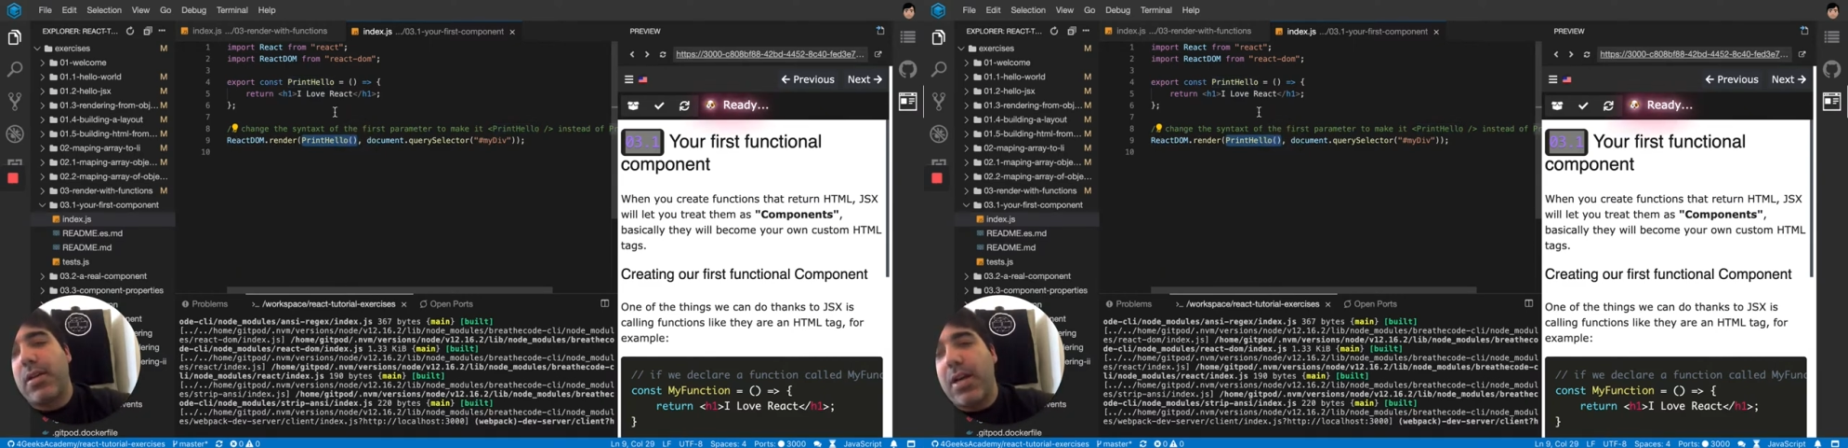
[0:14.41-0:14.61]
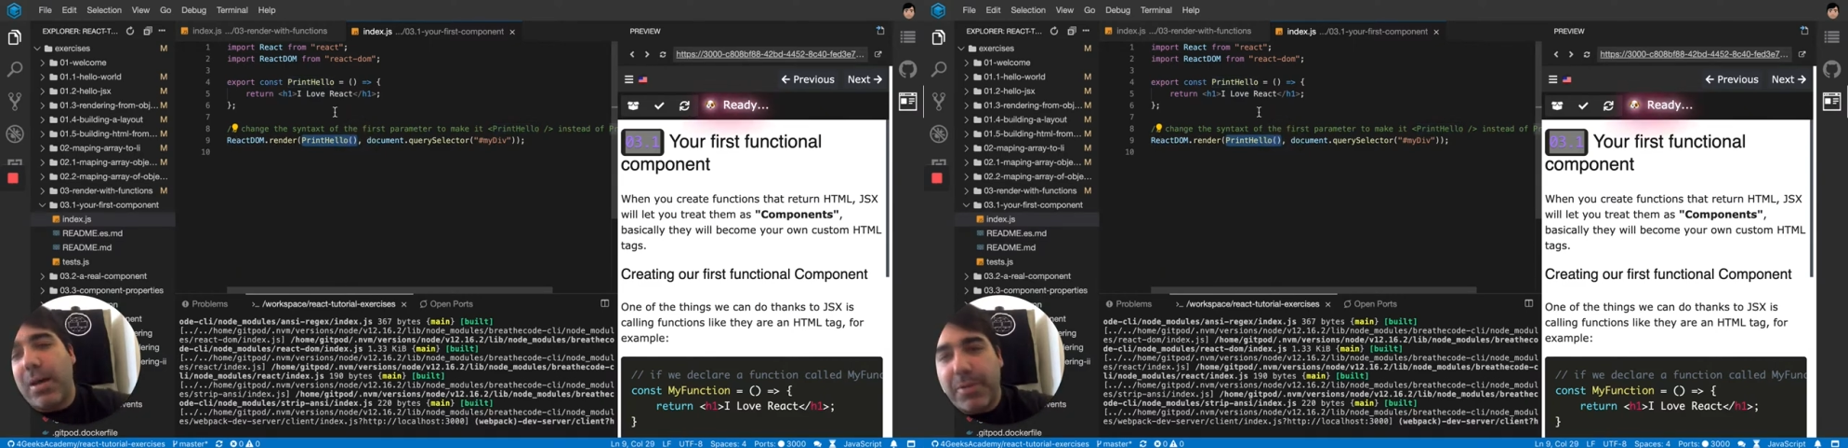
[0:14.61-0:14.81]

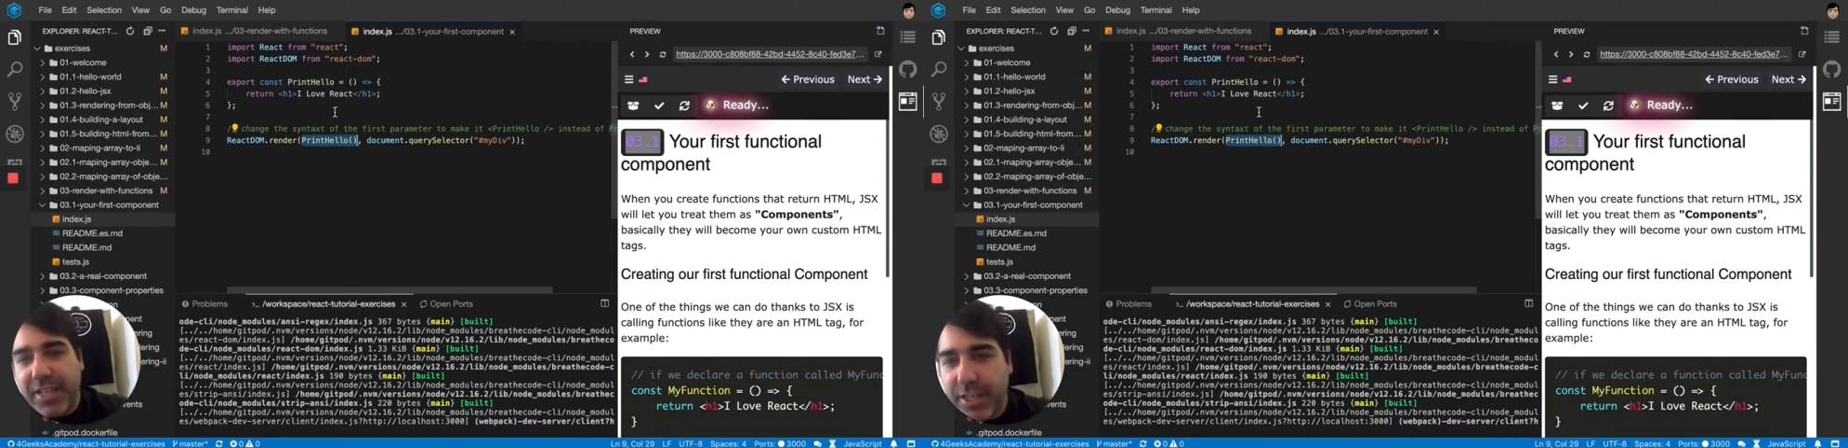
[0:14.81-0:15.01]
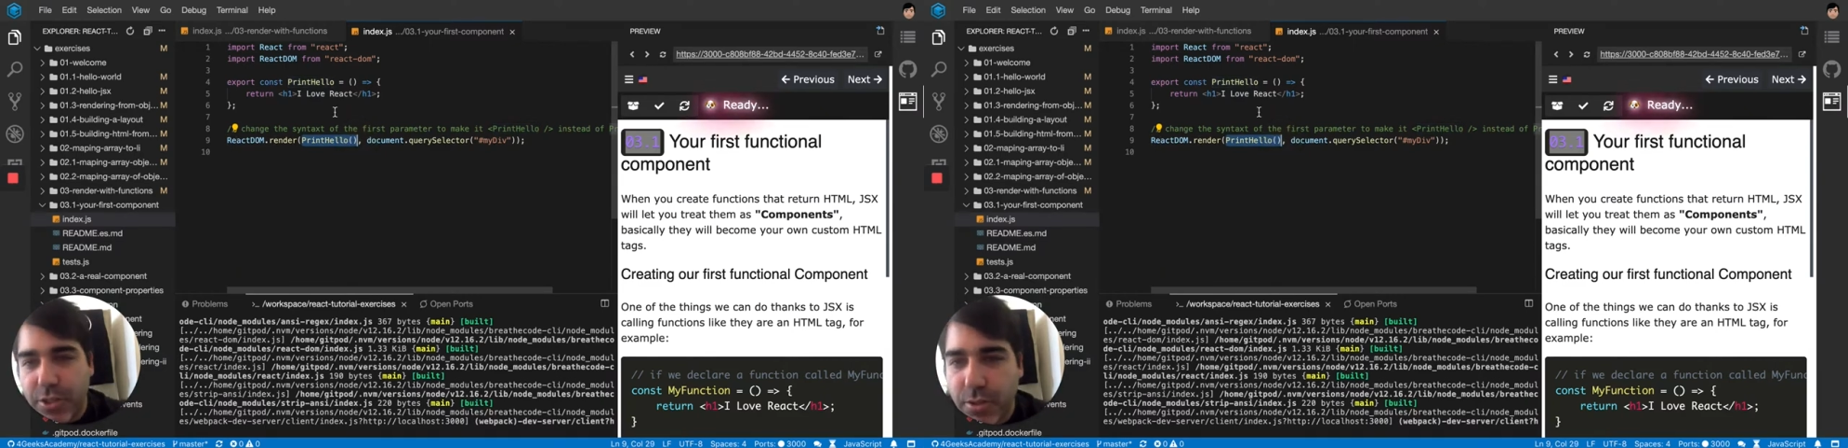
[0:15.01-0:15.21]

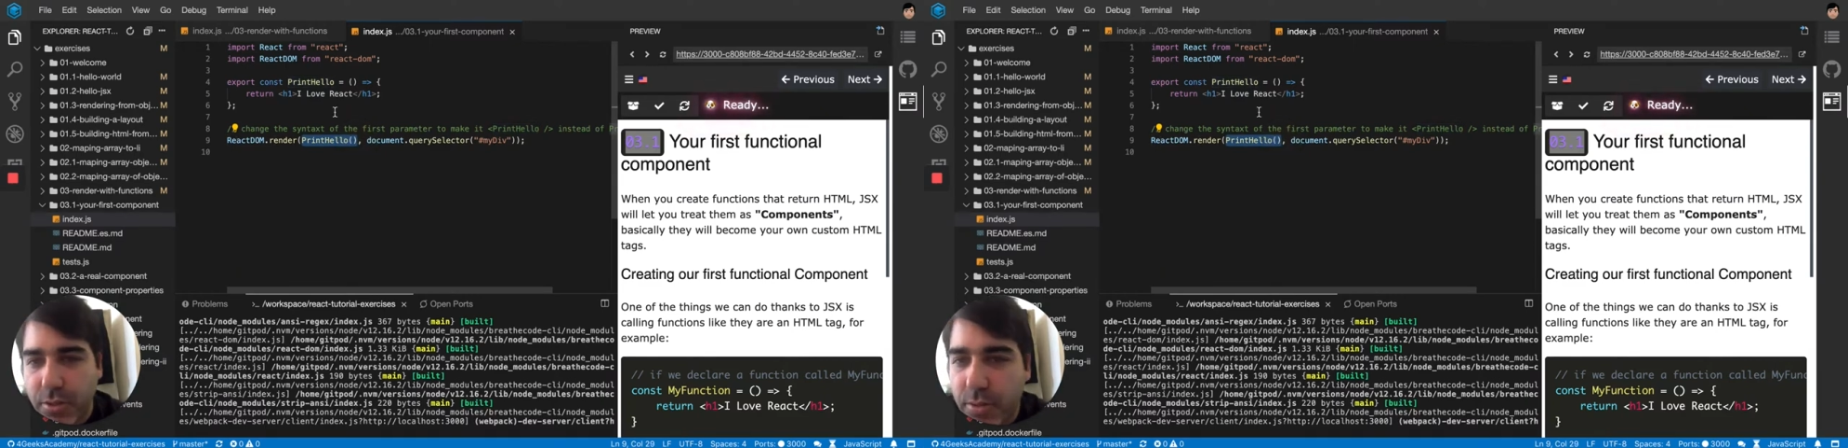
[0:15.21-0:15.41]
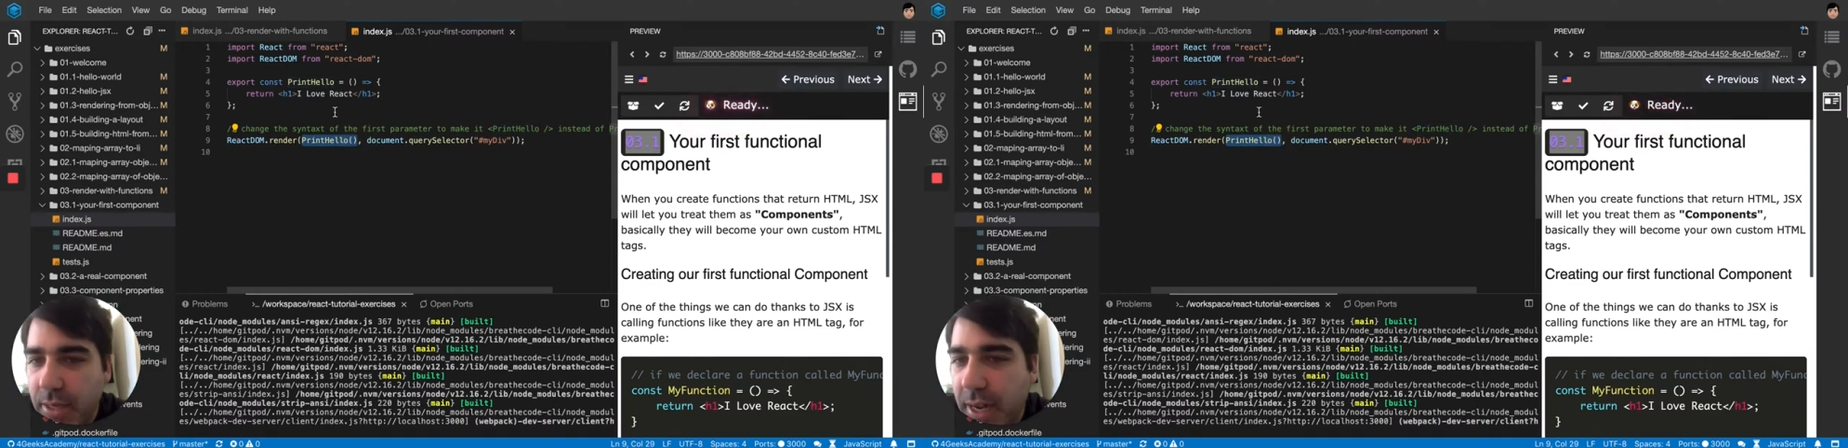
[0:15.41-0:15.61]
application,
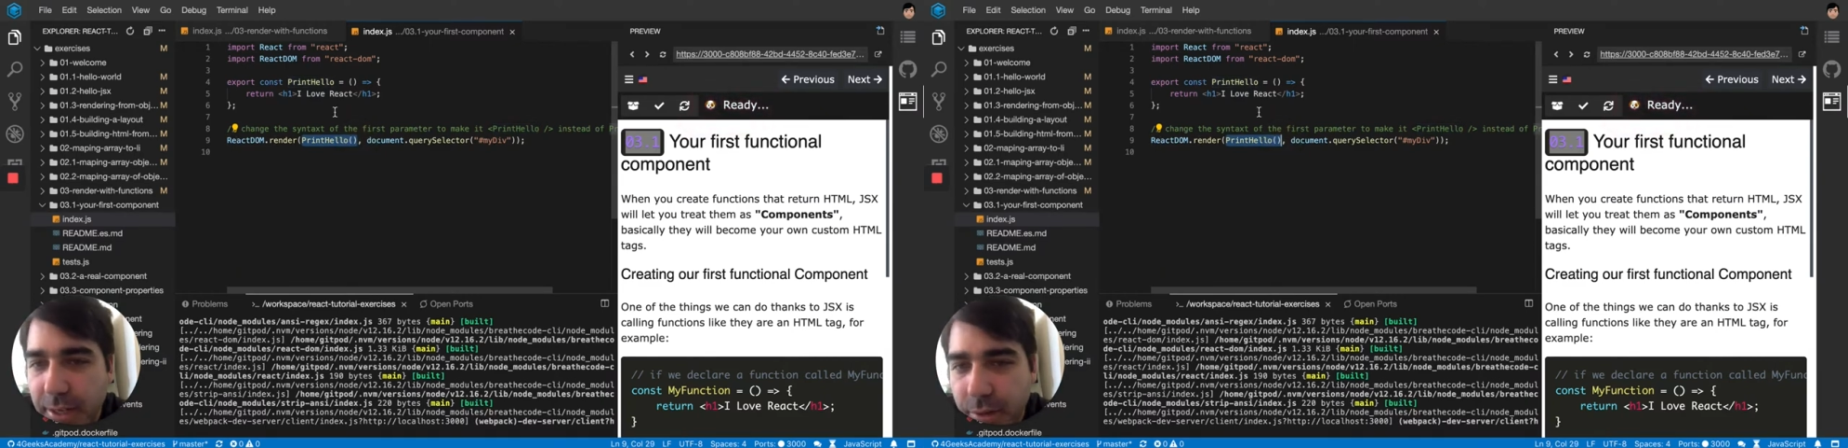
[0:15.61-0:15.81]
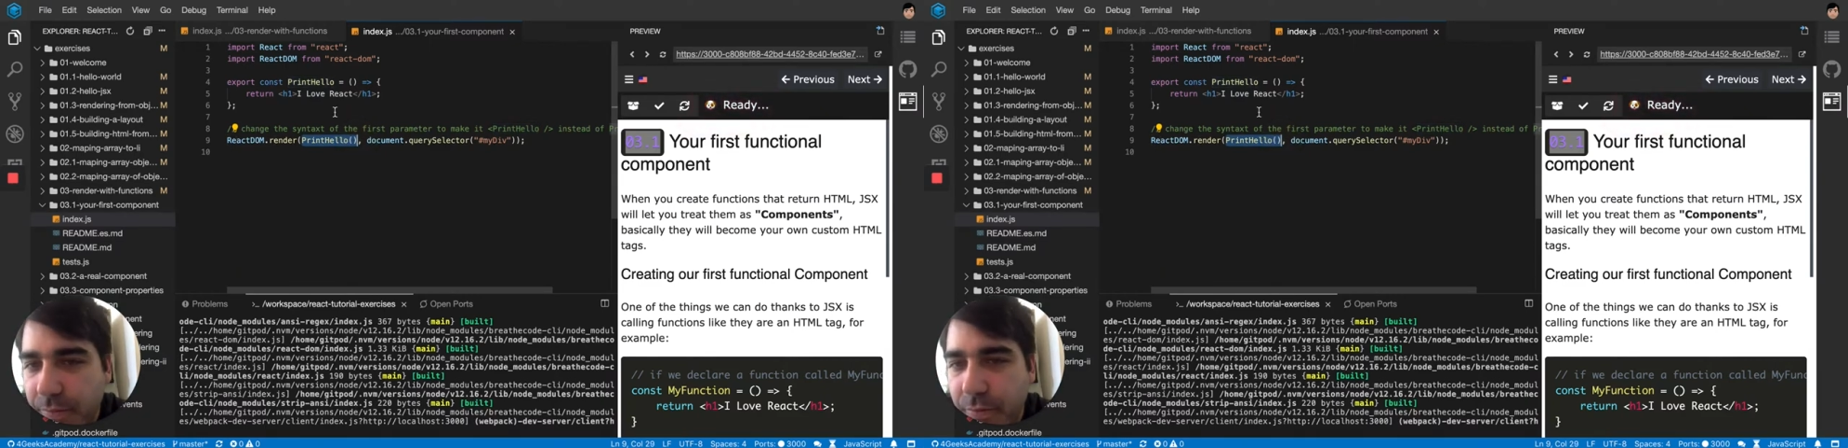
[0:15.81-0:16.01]
a
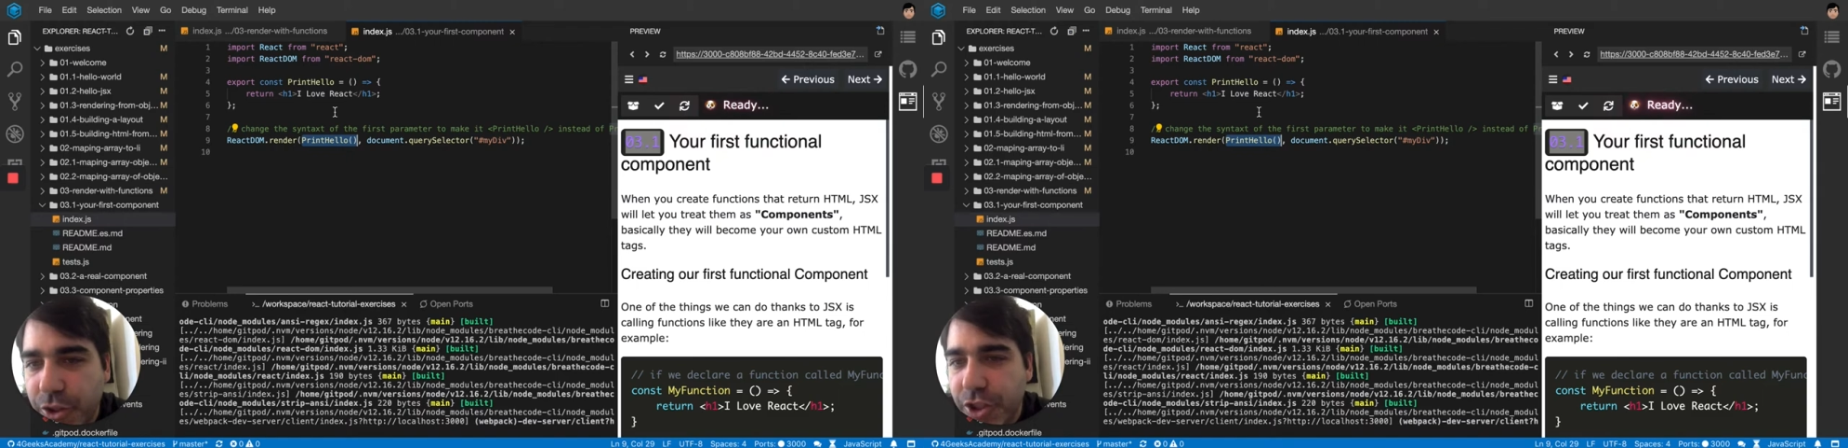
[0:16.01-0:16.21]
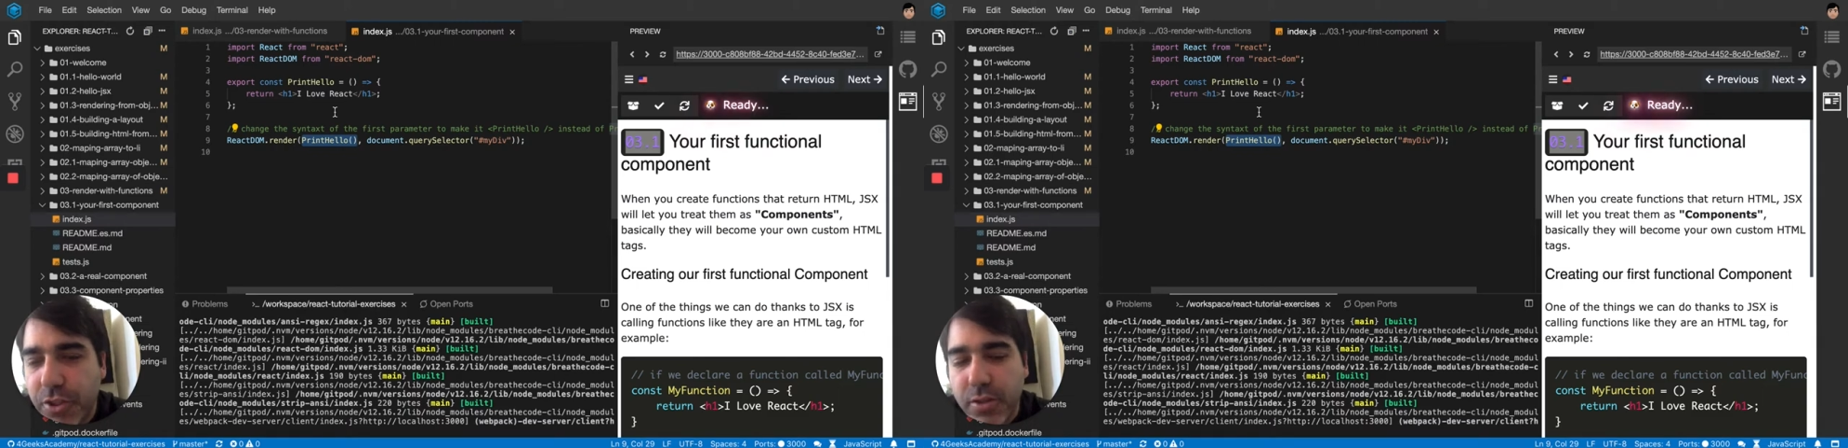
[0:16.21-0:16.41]
little
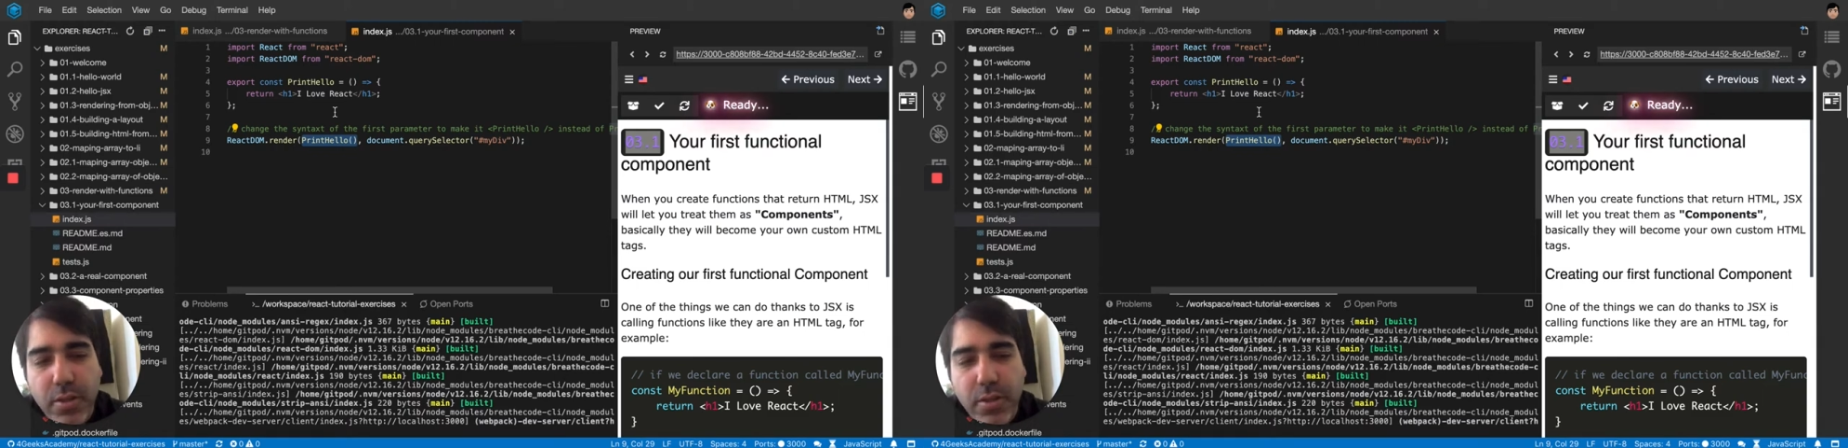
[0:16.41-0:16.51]
function.